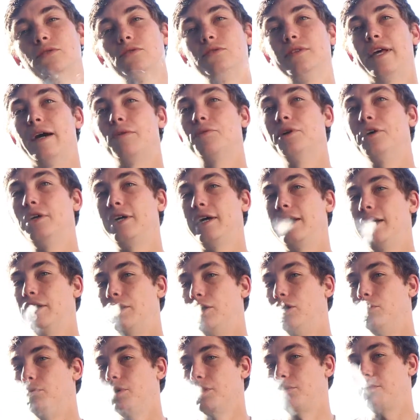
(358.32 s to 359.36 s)
that really hit
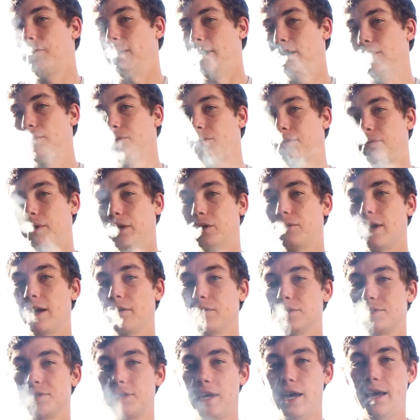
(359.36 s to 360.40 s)
home with me, what Greg
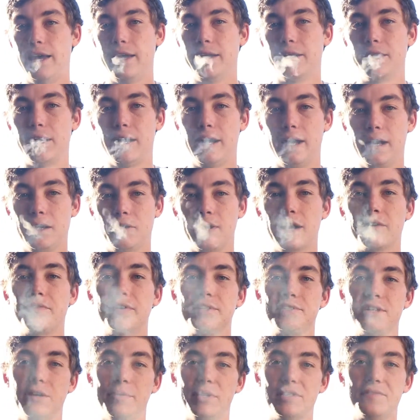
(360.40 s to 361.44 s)
was saying. Greg
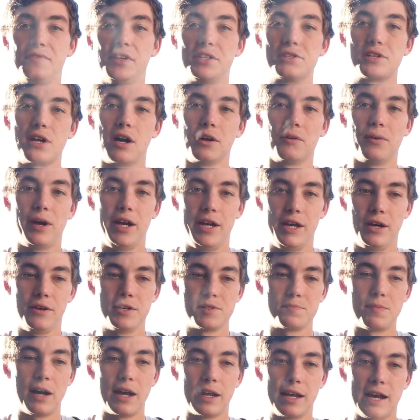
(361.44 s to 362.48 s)
Fitzsimmons, Fitzdog Radio,
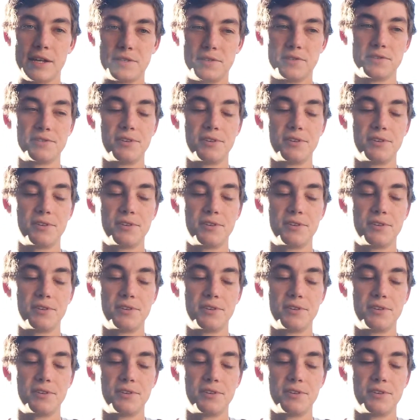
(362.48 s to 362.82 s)
his podcast is